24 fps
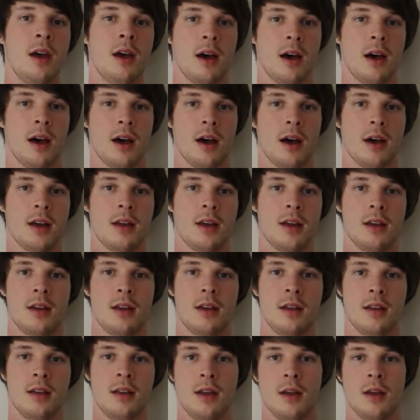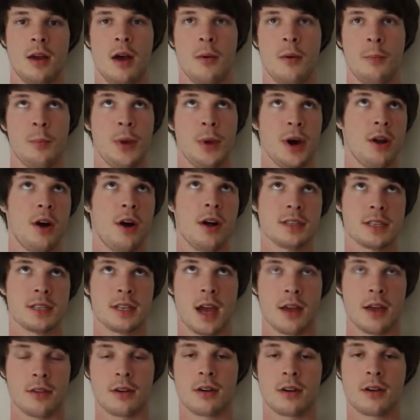but
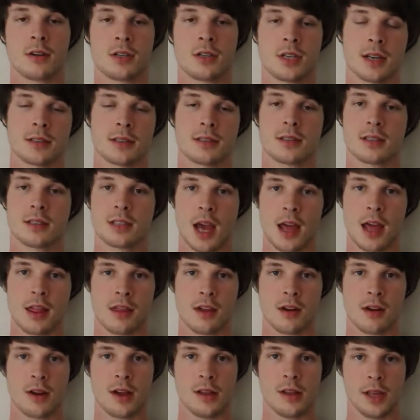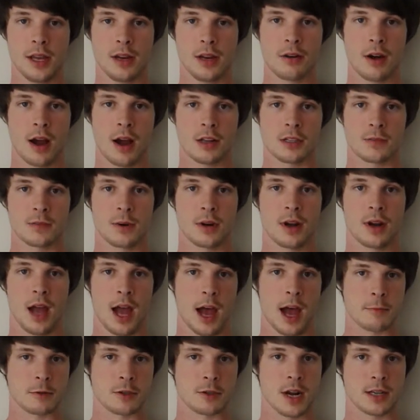altogether, just set theory, linear algebra,
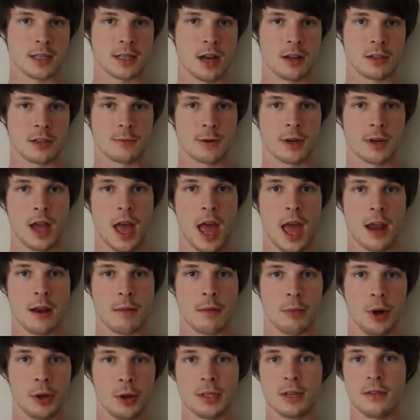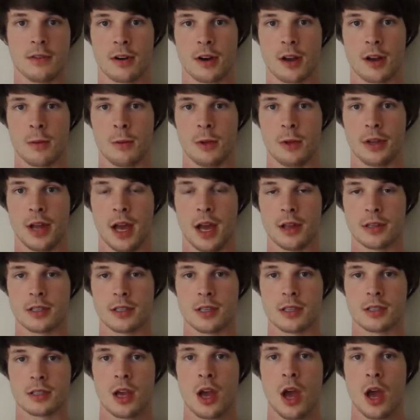abstract algebra, and multivariable
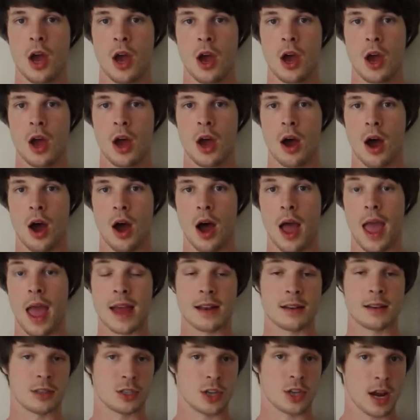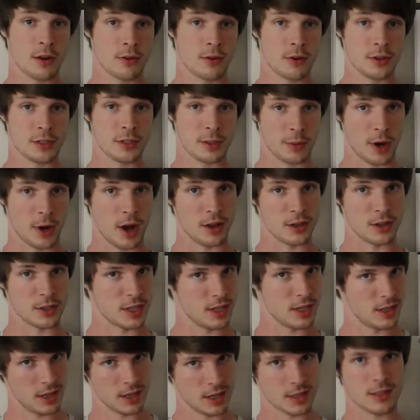analysis, and general
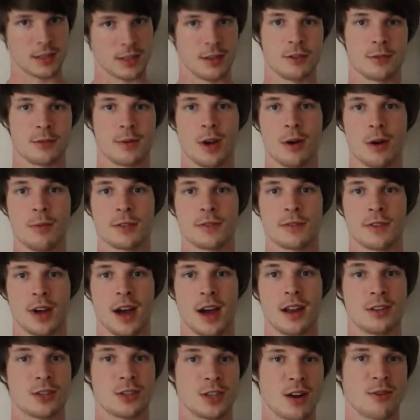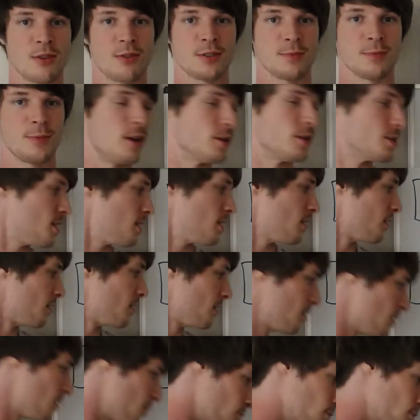topology, excuse me, almost forgot, general topology,
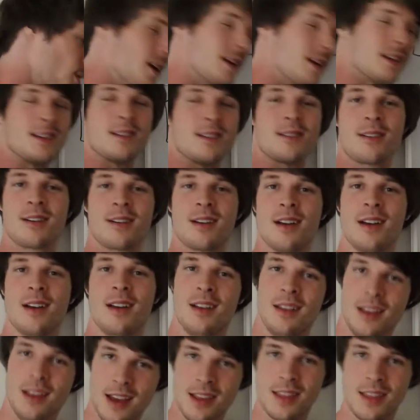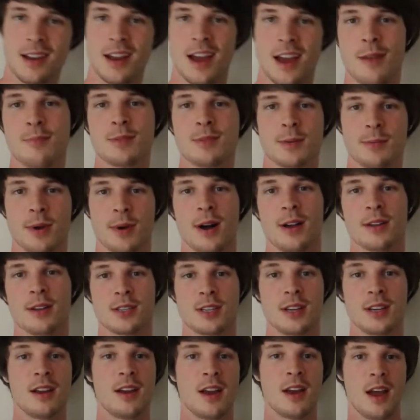right here in the name,
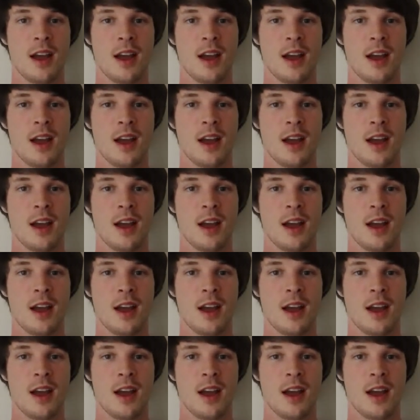topology.